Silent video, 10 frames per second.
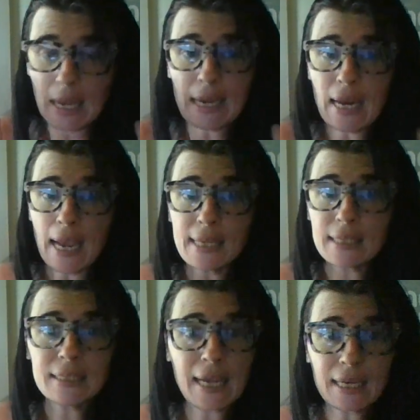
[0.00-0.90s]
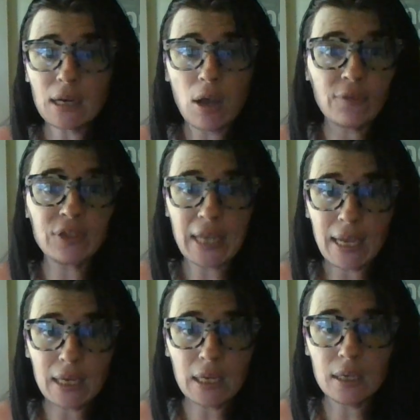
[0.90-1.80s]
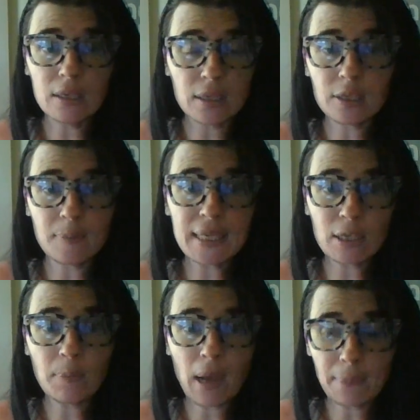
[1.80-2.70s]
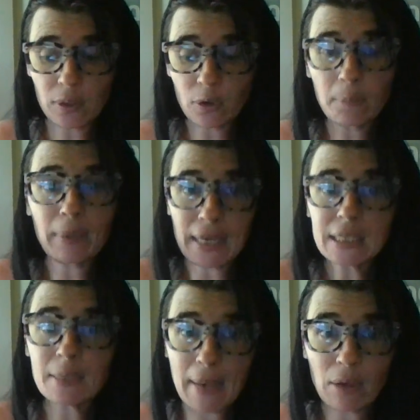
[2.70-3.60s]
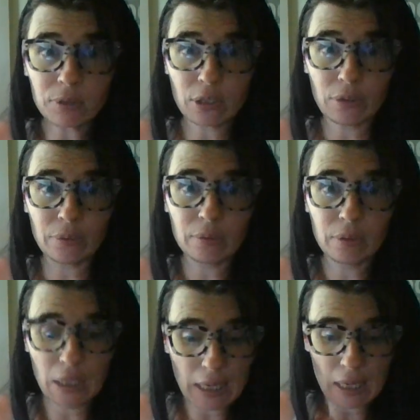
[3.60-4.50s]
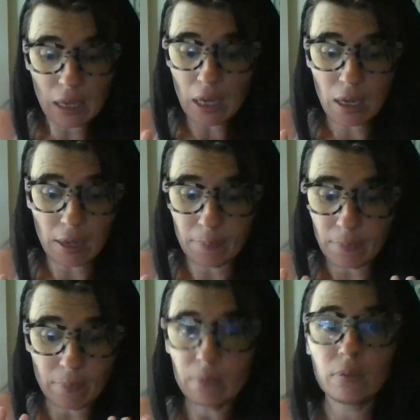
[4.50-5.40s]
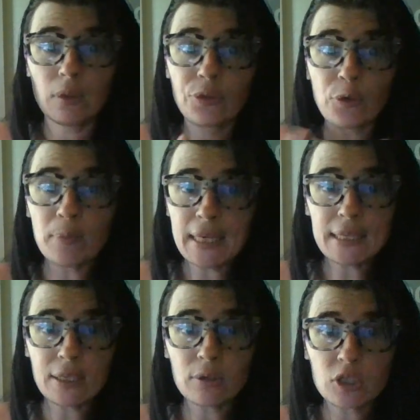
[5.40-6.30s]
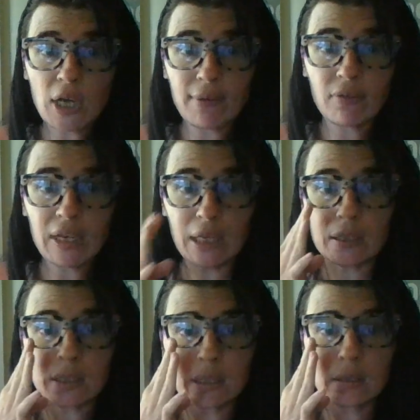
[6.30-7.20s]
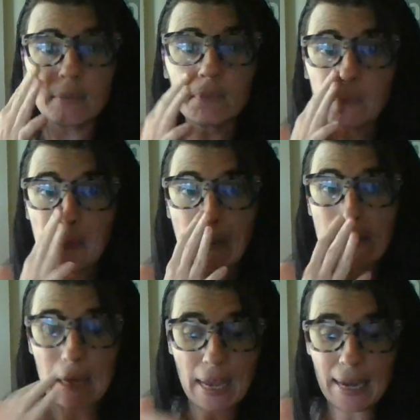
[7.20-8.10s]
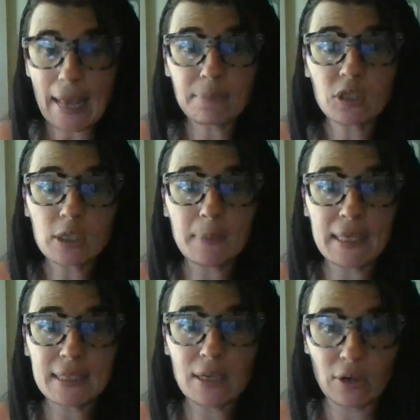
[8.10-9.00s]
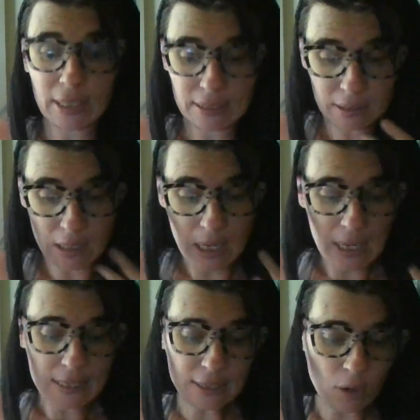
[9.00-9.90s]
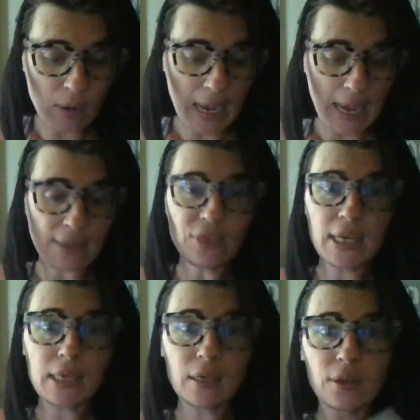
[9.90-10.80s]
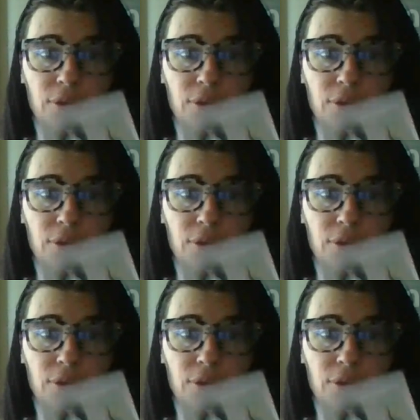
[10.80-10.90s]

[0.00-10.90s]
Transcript: it hasn't taken off yet and to be so popular, but it's about to um, through many series of chain events. And I'm just being serious. So I think